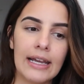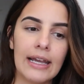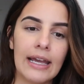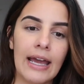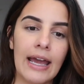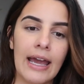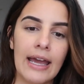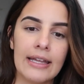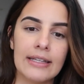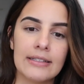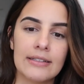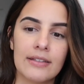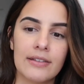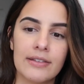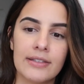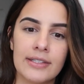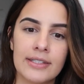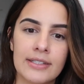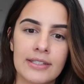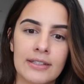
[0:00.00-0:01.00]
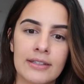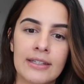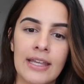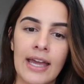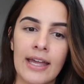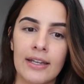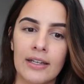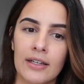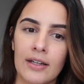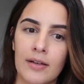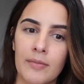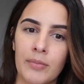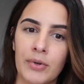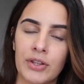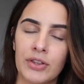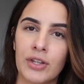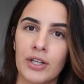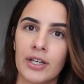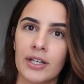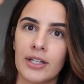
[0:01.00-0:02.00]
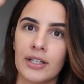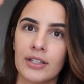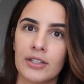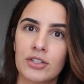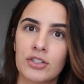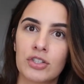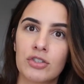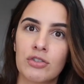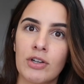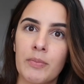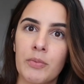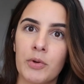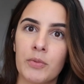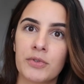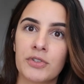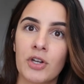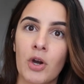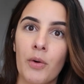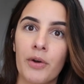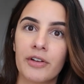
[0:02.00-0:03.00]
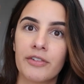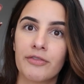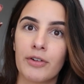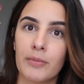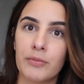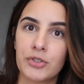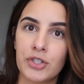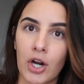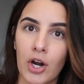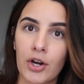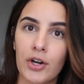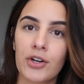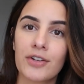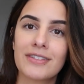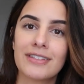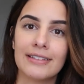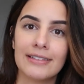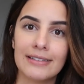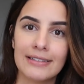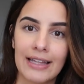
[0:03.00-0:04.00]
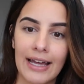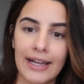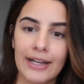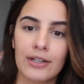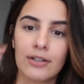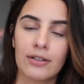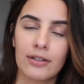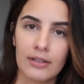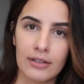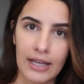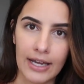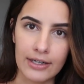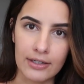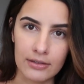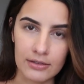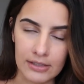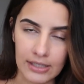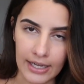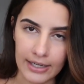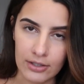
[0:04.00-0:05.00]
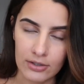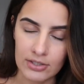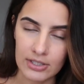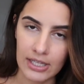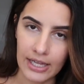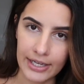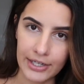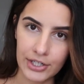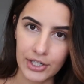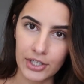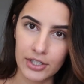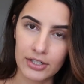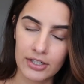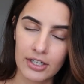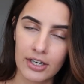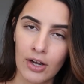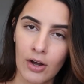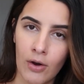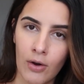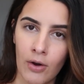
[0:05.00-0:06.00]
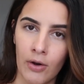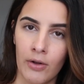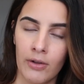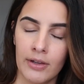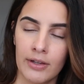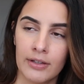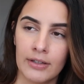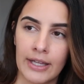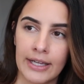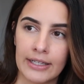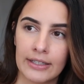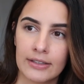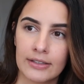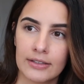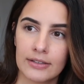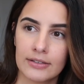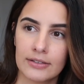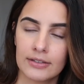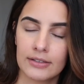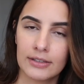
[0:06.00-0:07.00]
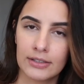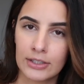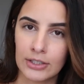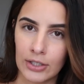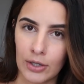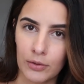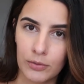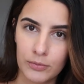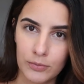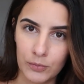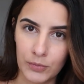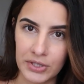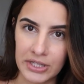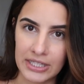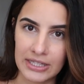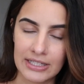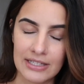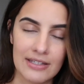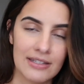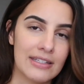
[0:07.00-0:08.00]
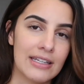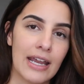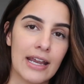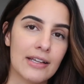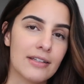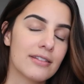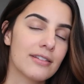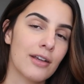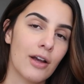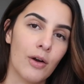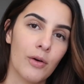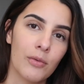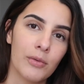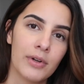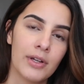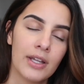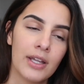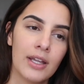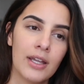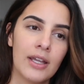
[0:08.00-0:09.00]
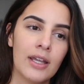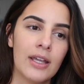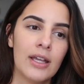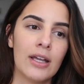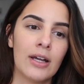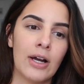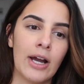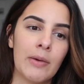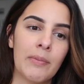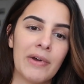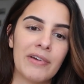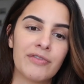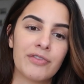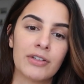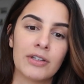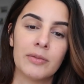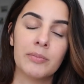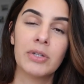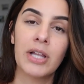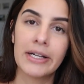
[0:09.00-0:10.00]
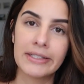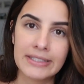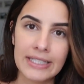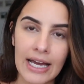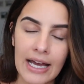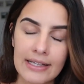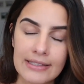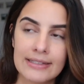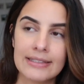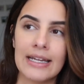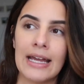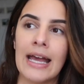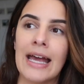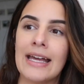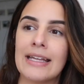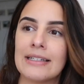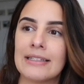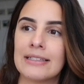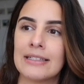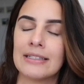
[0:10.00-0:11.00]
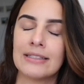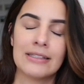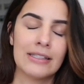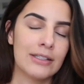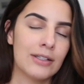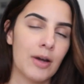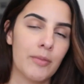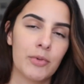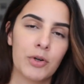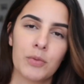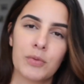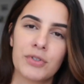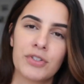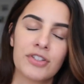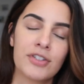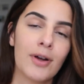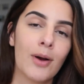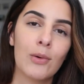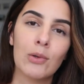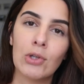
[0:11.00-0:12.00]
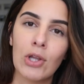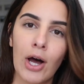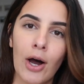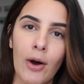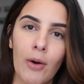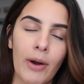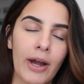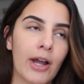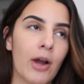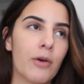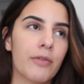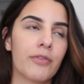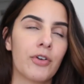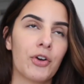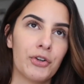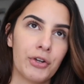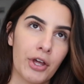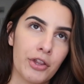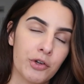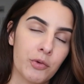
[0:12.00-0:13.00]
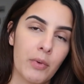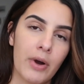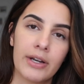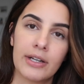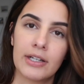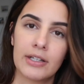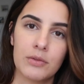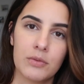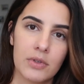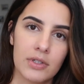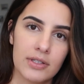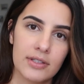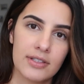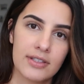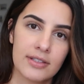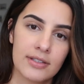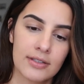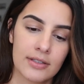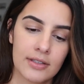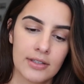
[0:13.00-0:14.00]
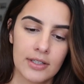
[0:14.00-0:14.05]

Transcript: And then, but the strip, it was going from darker to lighter to lighter to lighter to lighter, all like, you know, within these days. So I went for the blood test and the number was so low. I go for another one and it was,